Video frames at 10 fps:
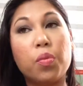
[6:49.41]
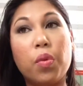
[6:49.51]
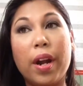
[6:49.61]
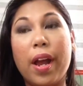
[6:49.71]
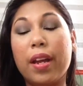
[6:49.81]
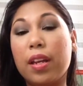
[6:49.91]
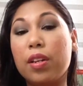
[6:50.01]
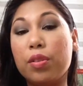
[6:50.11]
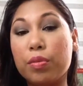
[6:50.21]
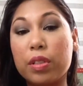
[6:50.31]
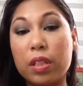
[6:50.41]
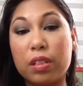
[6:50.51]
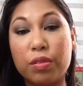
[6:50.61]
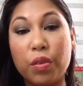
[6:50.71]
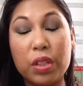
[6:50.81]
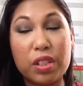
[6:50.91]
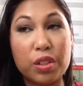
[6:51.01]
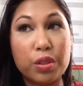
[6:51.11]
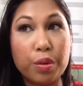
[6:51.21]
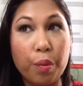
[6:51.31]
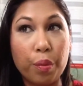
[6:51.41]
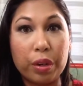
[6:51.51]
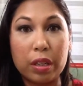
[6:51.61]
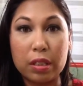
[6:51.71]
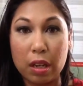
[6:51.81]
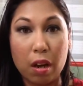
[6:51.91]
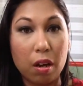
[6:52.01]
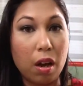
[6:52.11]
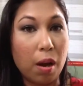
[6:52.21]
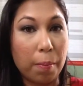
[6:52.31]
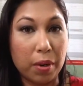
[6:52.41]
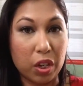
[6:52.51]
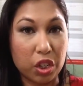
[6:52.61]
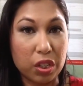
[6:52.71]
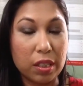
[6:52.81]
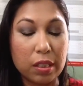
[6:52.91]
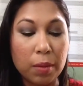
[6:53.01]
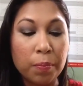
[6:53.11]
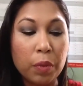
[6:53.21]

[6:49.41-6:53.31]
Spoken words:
What I can use this for is to tone down blushes,